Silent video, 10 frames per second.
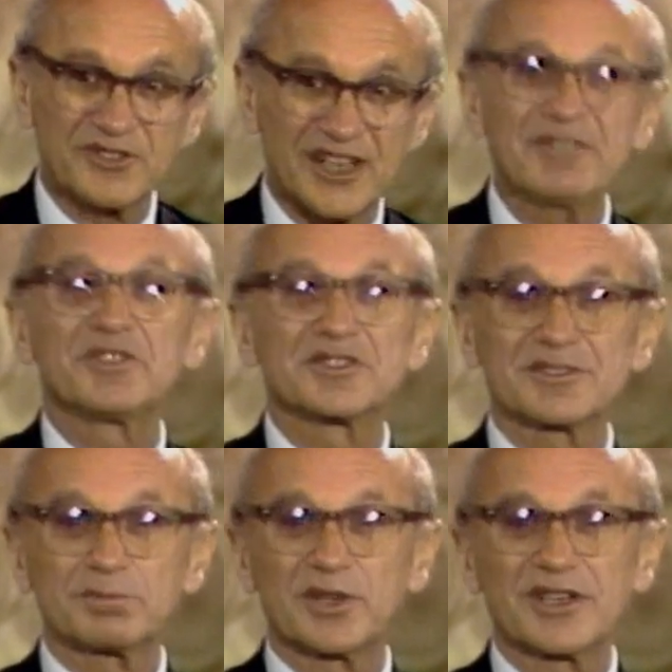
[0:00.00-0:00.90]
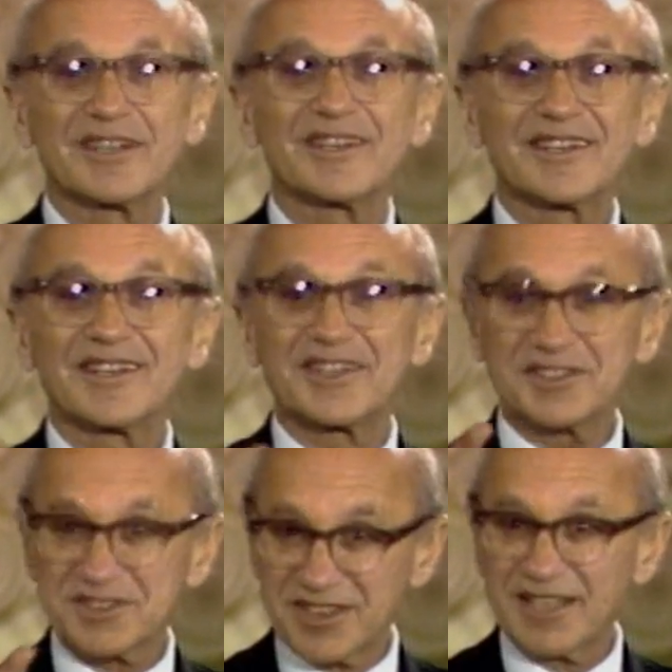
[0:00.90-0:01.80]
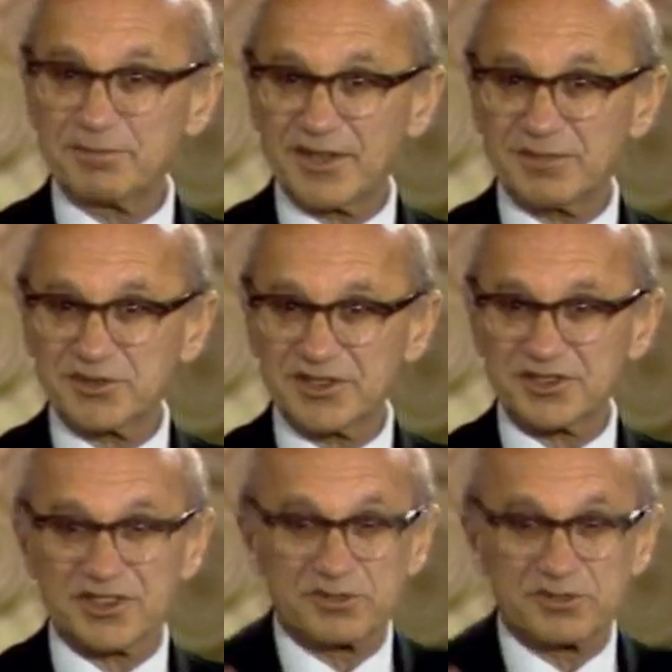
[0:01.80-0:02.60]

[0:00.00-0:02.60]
five years apart on the same proposition.